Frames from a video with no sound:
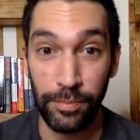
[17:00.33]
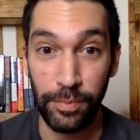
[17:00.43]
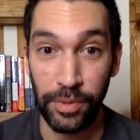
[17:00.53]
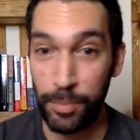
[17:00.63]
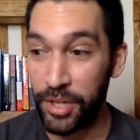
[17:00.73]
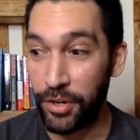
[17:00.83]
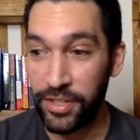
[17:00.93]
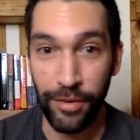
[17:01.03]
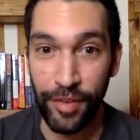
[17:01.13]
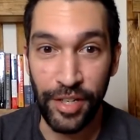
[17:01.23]
libertarians
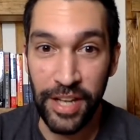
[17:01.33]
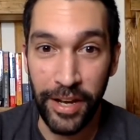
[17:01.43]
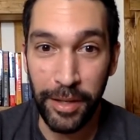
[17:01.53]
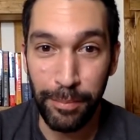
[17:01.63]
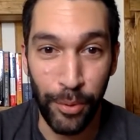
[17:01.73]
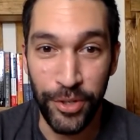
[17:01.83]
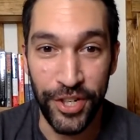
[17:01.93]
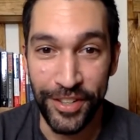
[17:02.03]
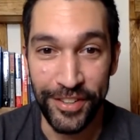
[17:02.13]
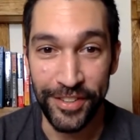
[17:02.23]
are a very tiny
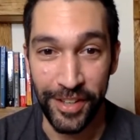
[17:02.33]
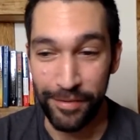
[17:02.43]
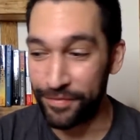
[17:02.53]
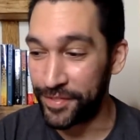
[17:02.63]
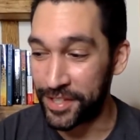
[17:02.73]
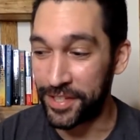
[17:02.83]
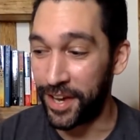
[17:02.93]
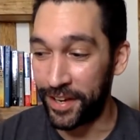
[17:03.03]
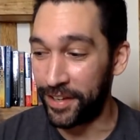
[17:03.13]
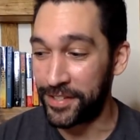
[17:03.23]
portion of
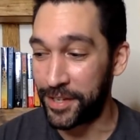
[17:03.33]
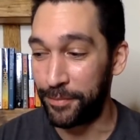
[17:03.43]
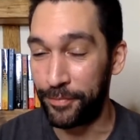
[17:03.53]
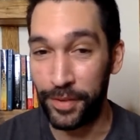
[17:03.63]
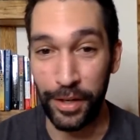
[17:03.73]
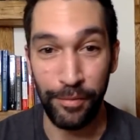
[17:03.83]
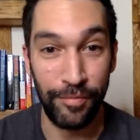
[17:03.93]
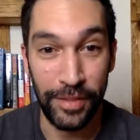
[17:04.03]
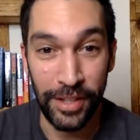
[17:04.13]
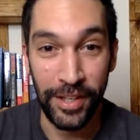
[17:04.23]
society. So,
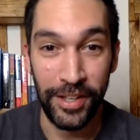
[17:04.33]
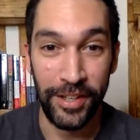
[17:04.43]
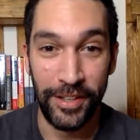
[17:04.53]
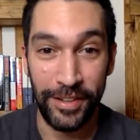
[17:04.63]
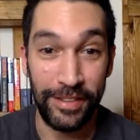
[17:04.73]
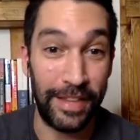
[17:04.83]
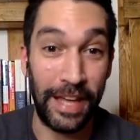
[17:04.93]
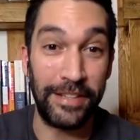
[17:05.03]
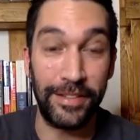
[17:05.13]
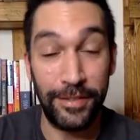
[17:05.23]

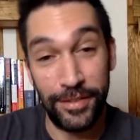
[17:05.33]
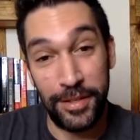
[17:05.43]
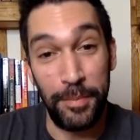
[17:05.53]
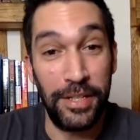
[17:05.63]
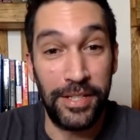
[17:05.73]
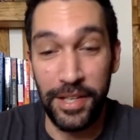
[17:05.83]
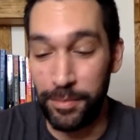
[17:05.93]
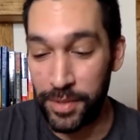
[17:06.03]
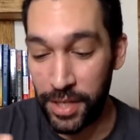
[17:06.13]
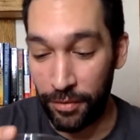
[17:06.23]
that to me
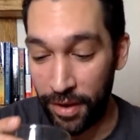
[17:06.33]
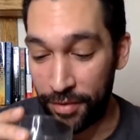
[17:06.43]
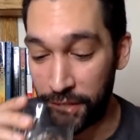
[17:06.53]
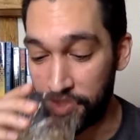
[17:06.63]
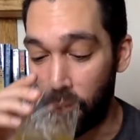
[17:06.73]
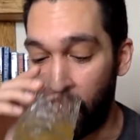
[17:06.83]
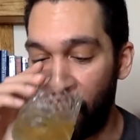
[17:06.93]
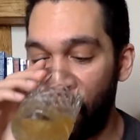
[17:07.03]
seems self-evident. So